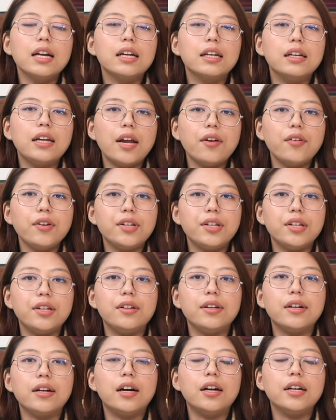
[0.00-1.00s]
clarity
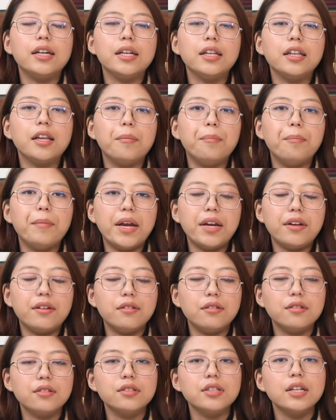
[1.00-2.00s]
regarding the
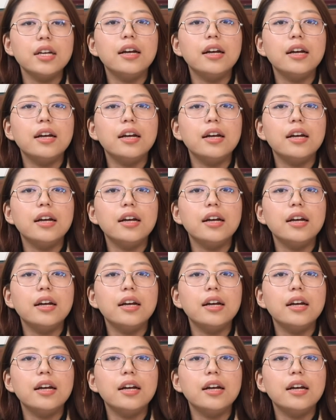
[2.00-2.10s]
matters